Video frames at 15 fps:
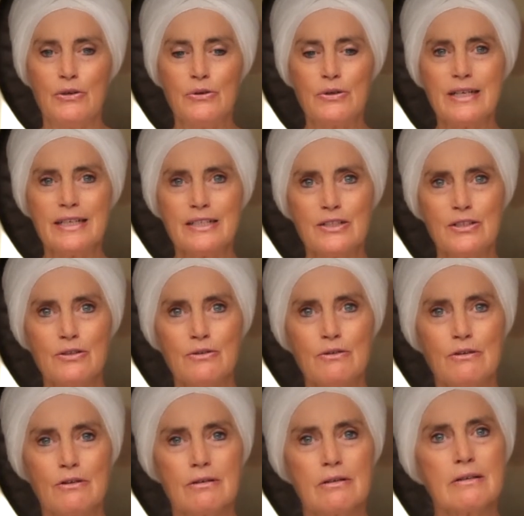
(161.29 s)
you get to
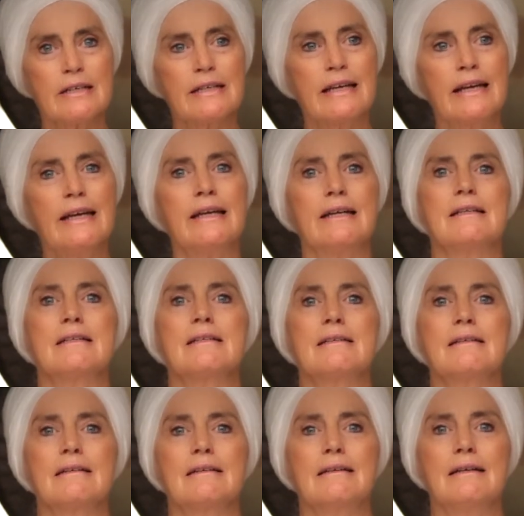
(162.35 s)

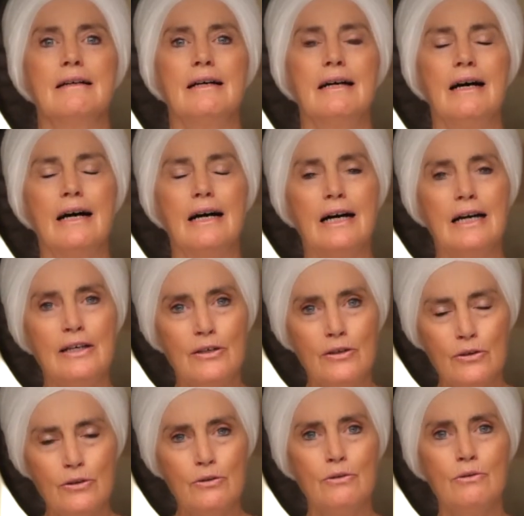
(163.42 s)
create a
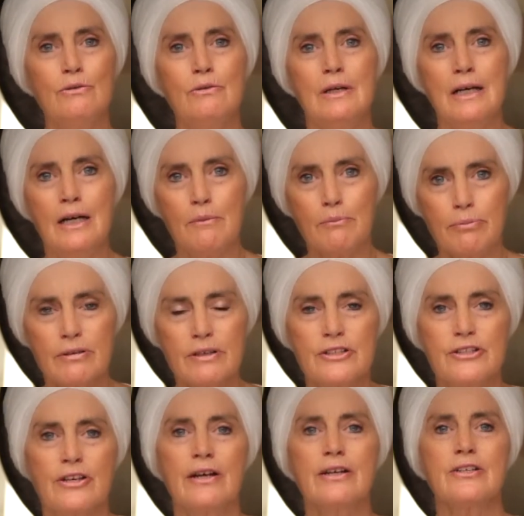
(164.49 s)
new
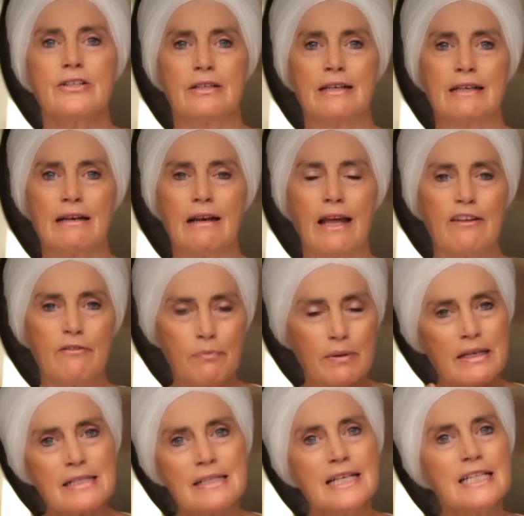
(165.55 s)
projection in life
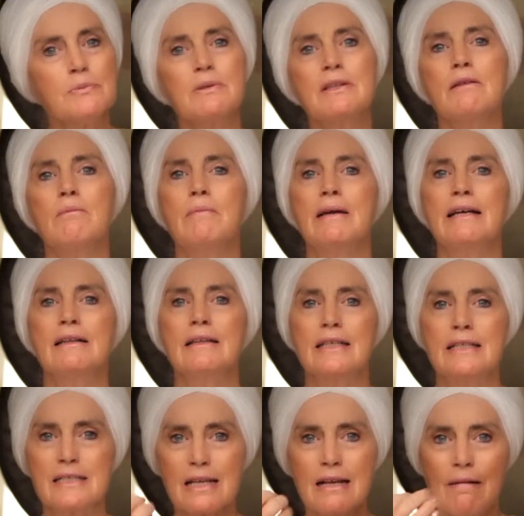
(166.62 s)
because that's what the male
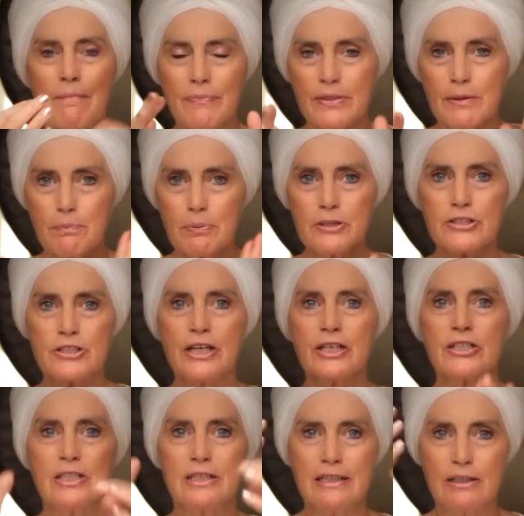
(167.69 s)
is the
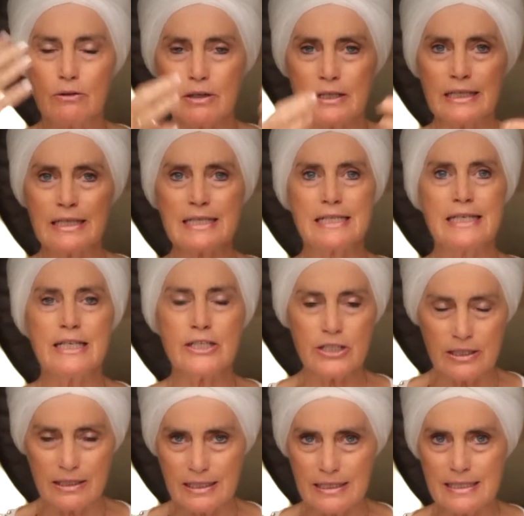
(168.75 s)
projection, the
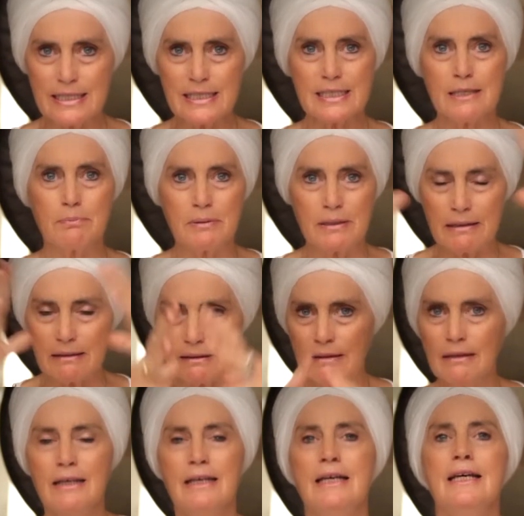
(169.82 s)
organization, the discipline,
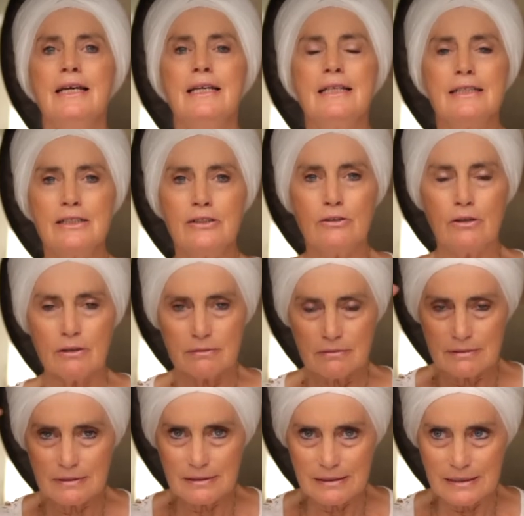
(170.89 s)
the, you
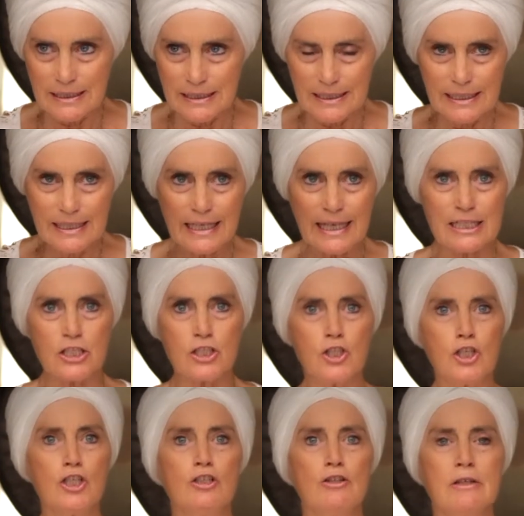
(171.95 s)
know, the
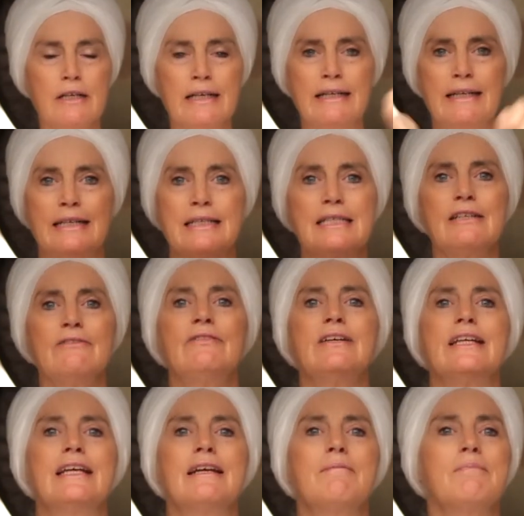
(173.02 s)
external
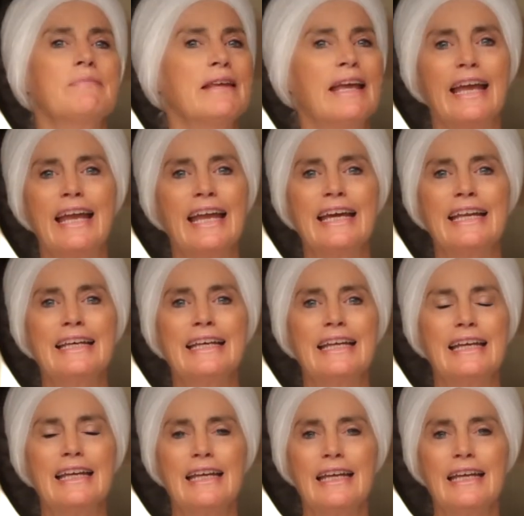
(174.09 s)
connectivity. And